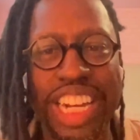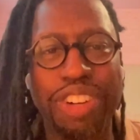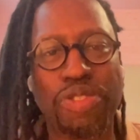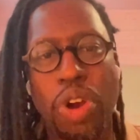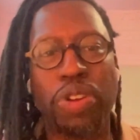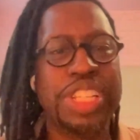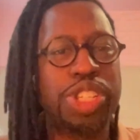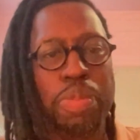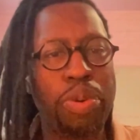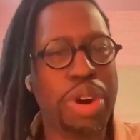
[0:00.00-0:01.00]
role as
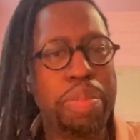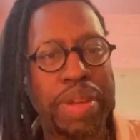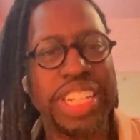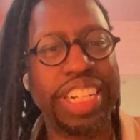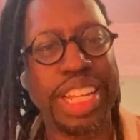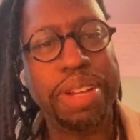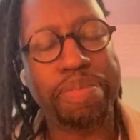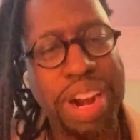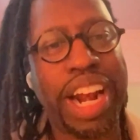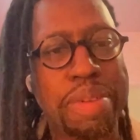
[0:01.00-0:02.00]
supportability
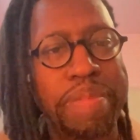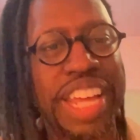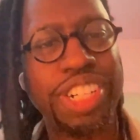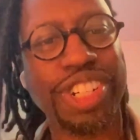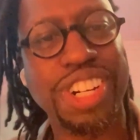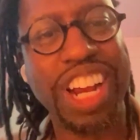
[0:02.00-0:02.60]
product manager.